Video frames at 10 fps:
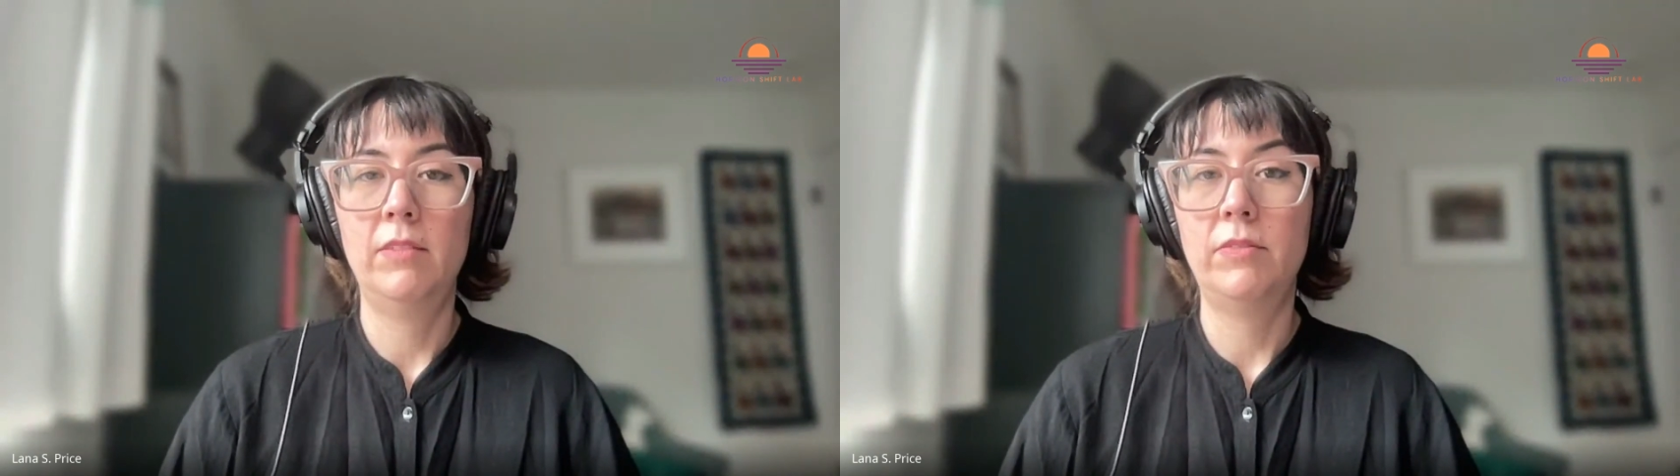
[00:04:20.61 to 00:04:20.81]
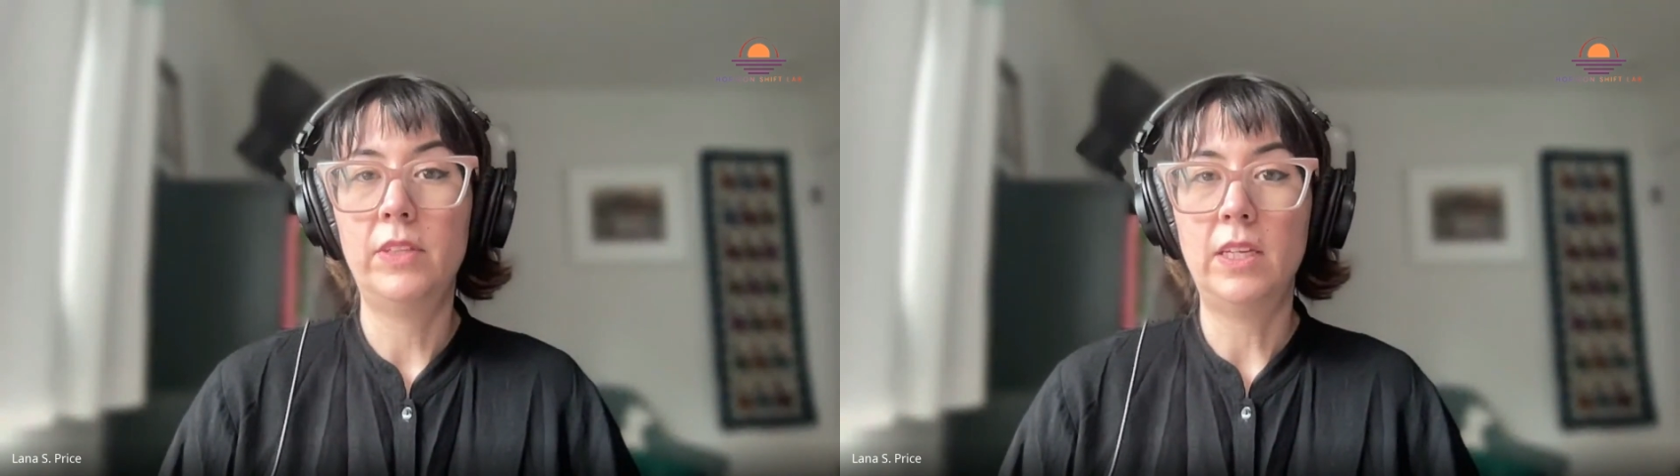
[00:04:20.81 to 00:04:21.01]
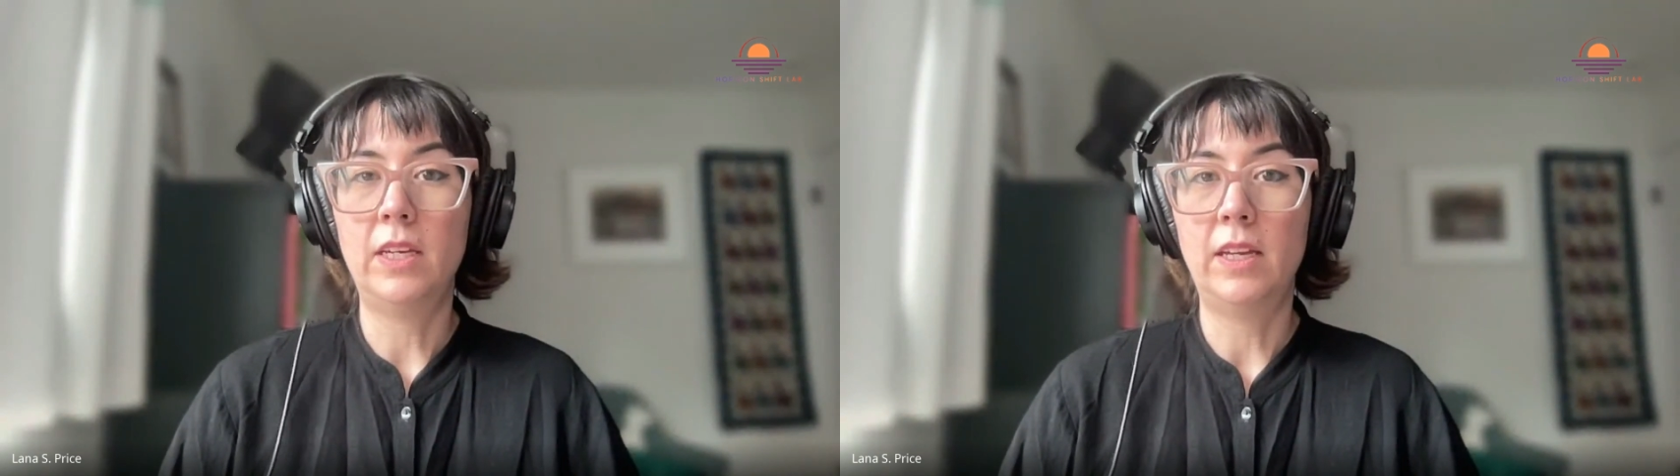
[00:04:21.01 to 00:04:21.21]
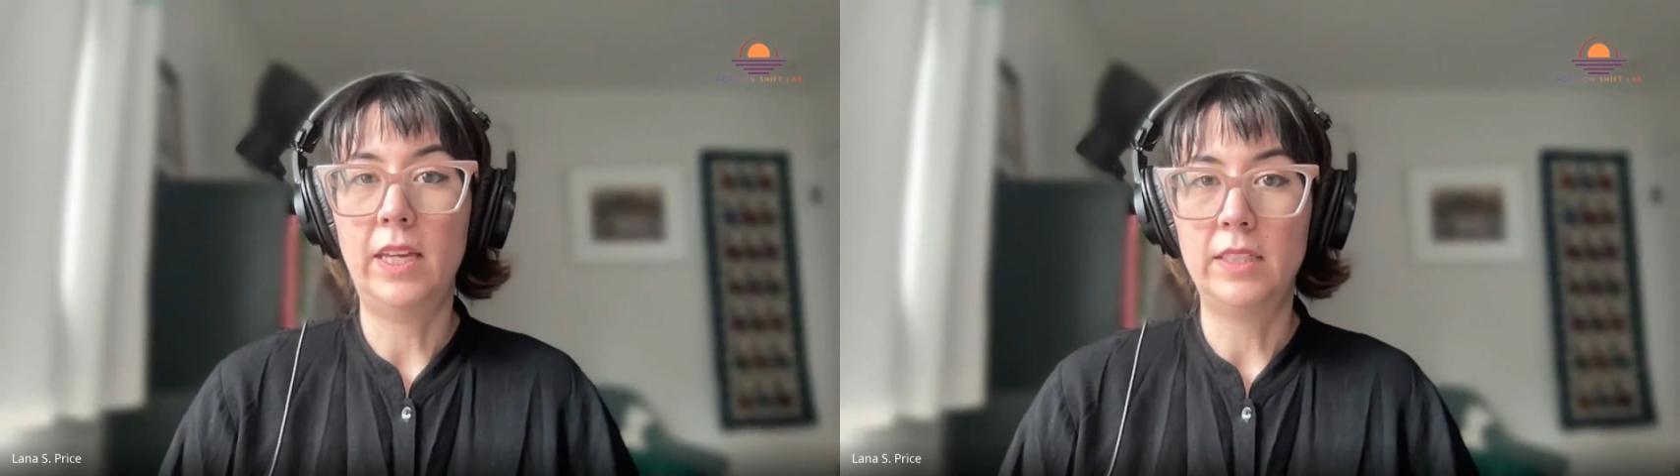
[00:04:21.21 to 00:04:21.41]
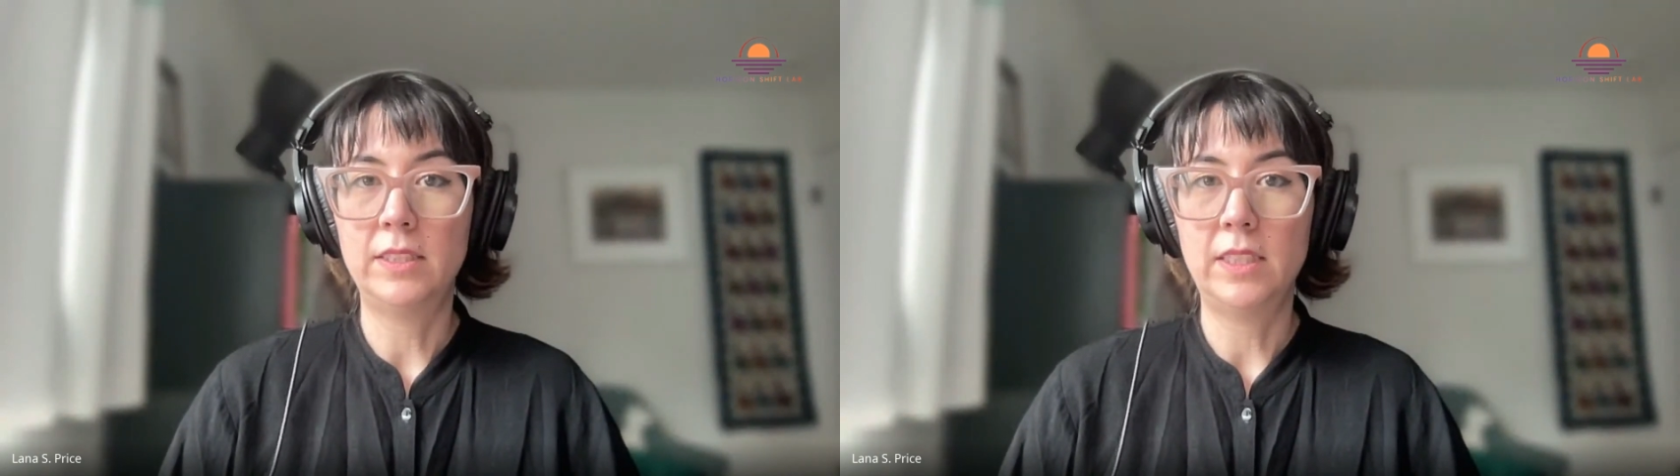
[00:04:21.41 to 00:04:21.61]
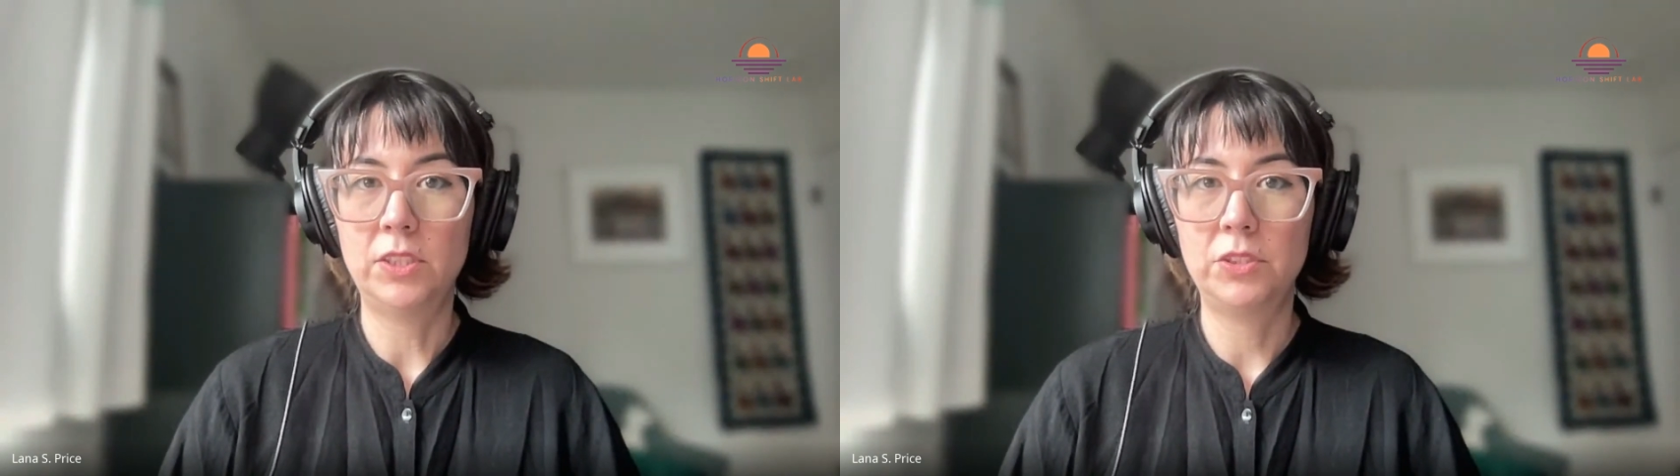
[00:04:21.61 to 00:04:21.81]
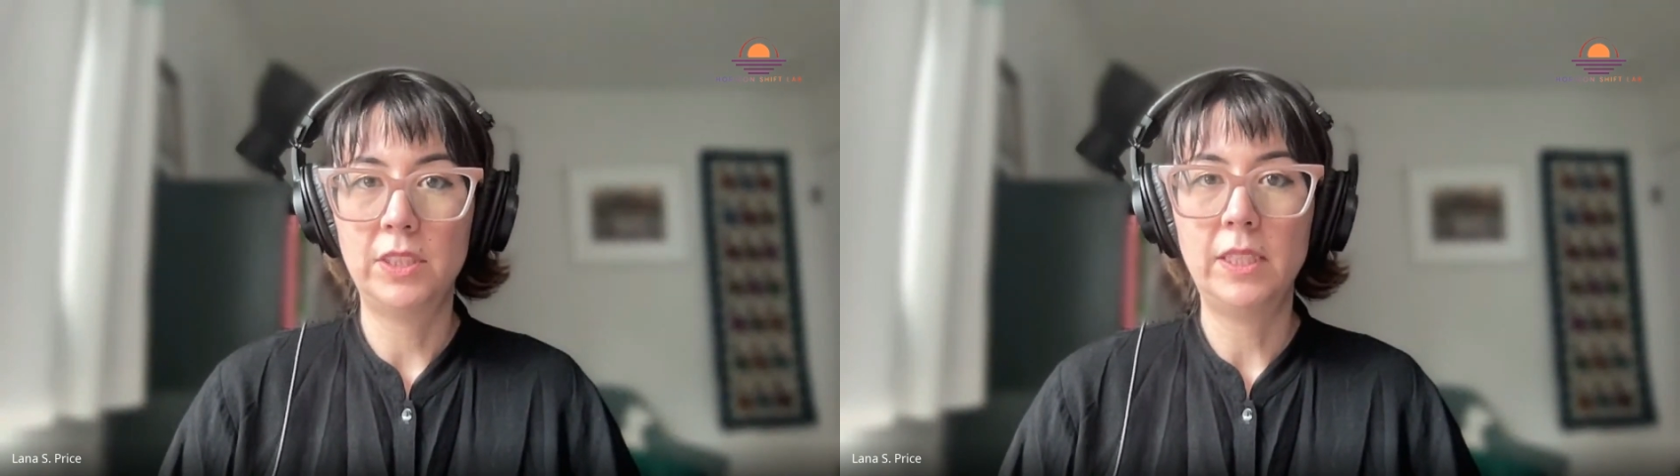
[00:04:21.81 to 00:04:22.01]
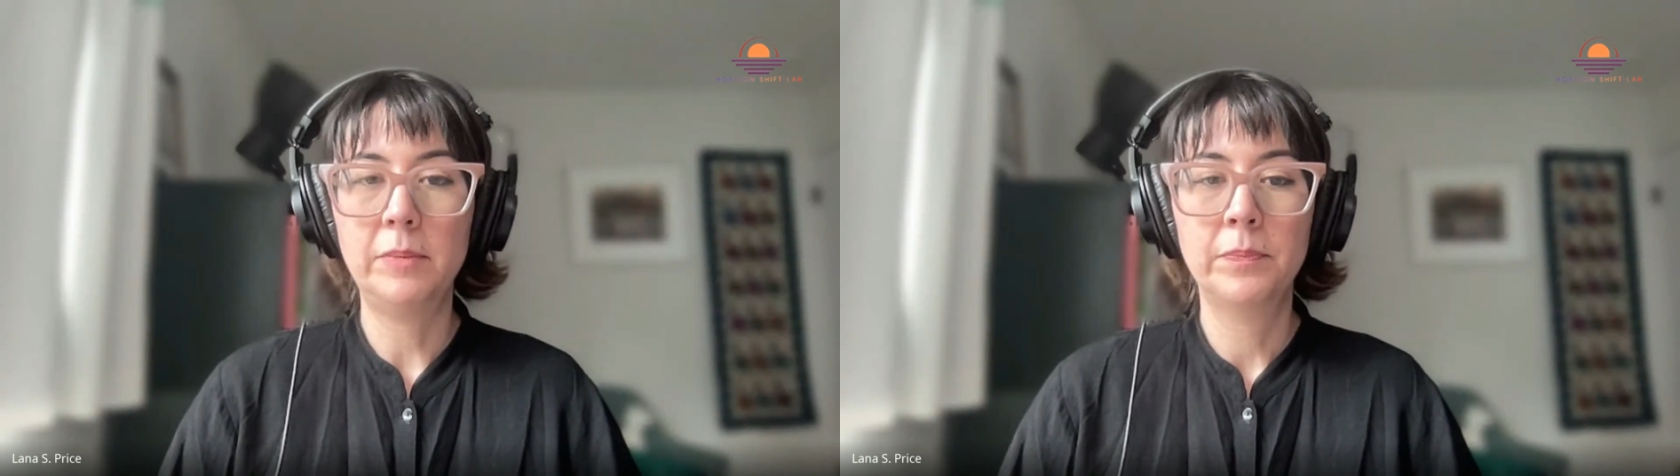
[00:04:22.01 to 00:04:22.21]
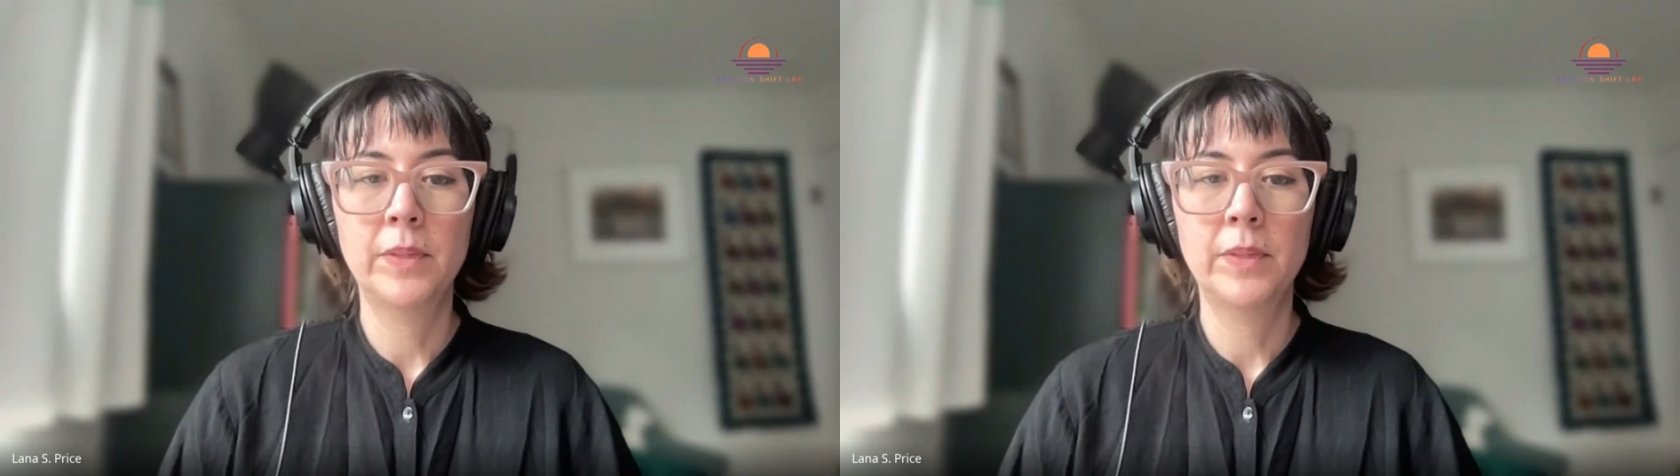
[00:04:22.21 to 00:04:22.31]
via ancestry.